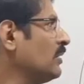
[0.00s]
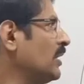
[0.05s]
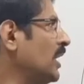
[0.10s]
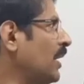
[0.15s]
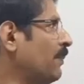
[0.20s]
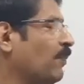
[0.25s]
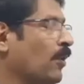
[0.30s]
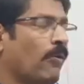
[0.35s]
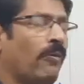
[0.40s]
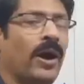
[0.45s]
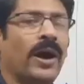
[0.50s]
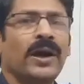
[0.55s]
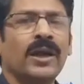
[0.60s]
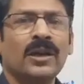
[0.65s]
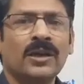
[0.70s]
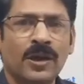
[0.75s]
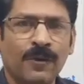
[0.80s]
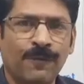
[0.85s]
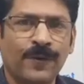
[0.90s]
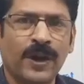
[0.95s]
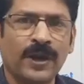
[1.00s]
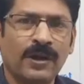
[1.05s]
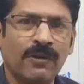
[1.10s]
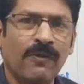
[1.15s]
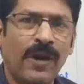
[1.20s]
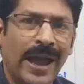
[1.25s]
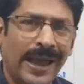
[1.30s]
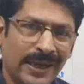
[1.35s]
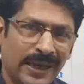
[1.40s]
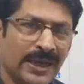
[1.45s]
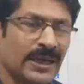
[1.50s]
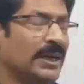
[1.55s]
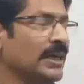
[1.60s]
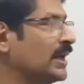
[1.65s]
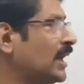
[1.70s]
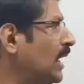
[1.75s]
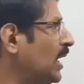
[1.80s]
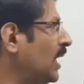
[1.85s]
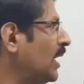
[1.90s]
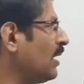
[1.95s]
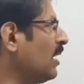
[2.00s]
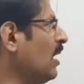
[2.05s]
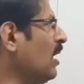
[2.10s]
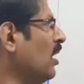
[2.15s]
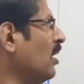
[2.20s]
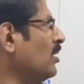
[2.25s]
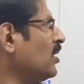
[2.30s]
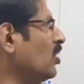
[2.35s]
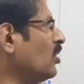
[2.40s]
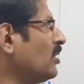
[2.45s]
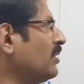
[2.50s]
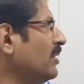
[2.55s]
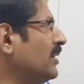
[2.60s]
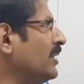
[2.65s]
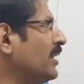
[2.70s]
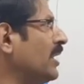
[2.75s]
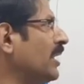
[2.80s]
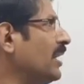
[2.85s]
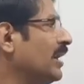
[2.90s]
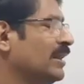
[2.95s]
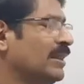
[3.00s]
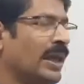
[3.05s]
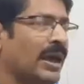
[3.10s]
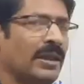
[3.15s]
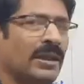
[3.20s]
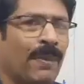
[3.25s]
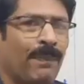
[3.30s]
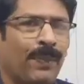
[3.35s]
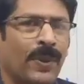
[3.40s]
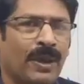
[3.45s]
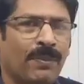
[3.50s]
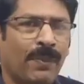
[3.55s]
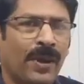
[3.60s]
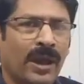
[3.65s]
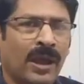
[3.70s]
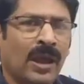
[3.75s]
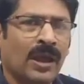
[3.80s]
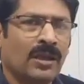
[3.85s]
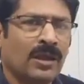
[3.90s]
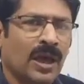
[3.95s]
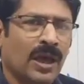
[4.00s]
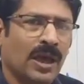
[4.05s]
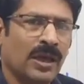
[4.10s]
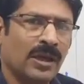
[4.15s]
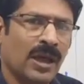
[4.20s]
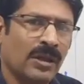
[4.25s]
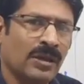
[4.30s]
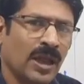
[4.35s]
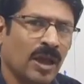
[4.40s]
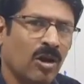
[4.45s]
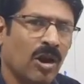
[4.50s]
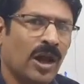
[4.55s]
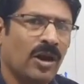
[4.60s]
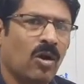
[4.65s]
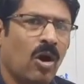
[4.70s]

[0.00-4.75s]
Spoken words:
They are providing different varied color. So the pigment, the cellular